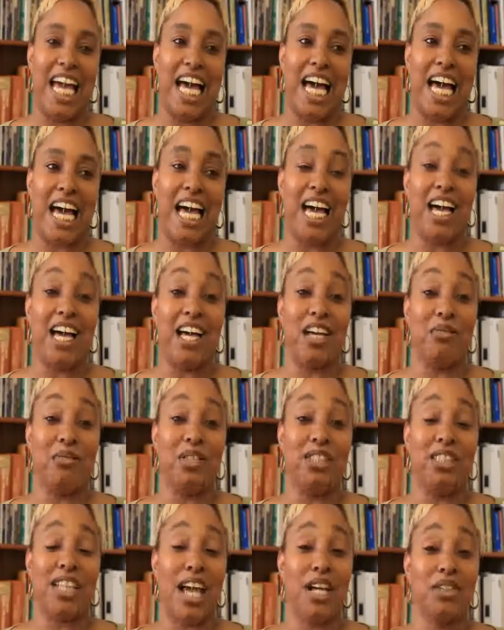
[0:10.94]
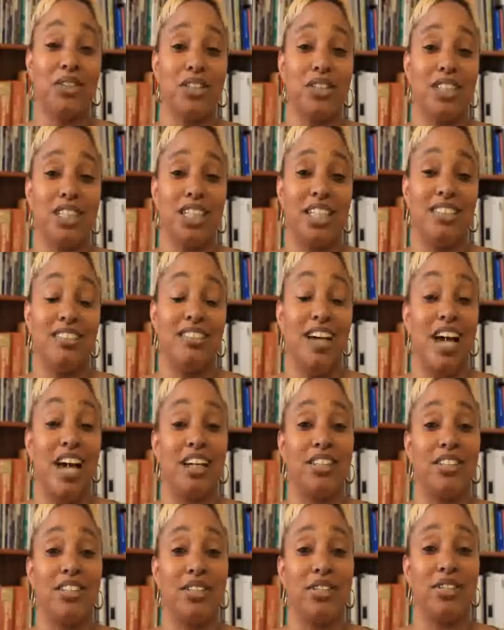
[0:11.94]
I was actually
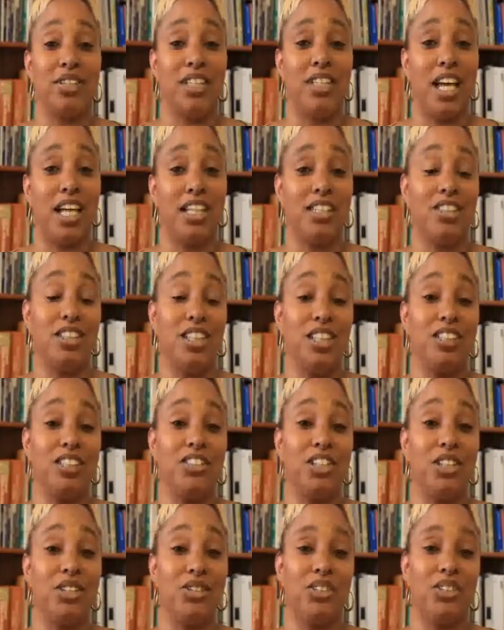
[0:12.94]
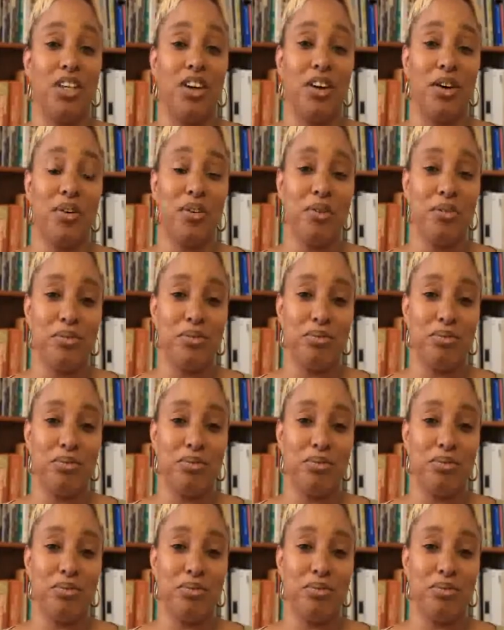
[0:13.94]
diagnosed 18 years ago